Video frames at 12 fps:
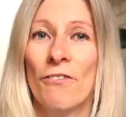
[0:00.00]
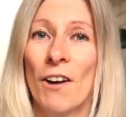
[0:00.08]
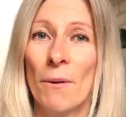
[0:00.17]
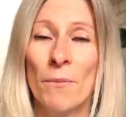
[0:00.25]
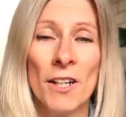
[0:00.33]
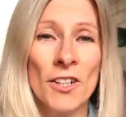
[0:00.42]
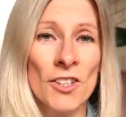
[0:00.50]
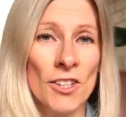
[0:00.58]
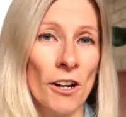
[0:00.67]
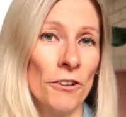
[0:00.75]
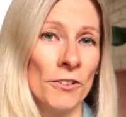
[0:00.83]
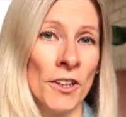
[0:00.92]
Fabric
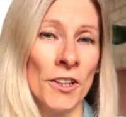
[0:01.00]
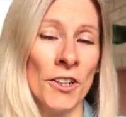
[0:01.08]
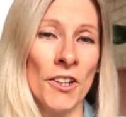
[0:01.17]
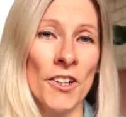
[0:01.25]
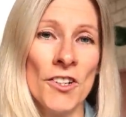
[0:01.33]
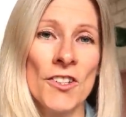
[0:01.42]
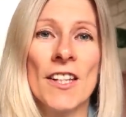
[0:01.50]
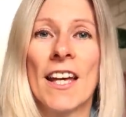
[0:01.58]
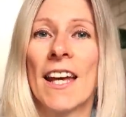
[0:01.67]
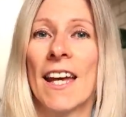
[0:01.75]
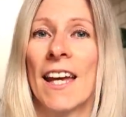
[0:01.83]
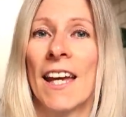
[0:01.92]
softeners
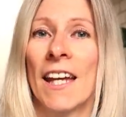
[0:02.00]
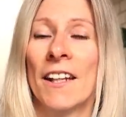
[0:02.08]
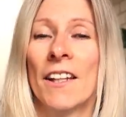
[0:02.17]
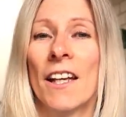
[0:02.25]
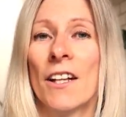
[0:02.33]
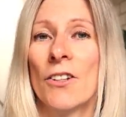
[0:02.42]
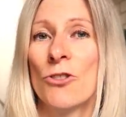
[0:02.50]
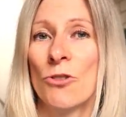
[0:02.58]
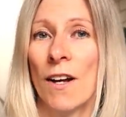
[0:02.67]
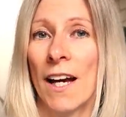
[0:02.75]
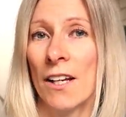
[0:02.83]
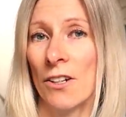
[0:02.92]
and
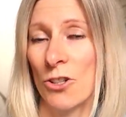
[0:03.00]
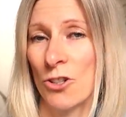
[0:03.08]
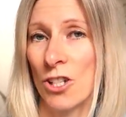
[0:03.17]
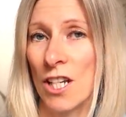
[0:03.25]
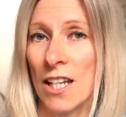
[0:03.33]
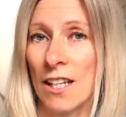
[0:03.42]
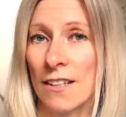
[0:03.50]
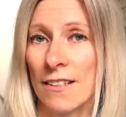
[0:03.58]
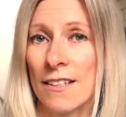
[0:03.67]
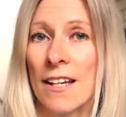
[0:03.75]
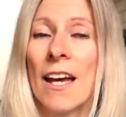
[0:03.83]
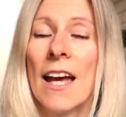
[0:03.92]
dryer sheets.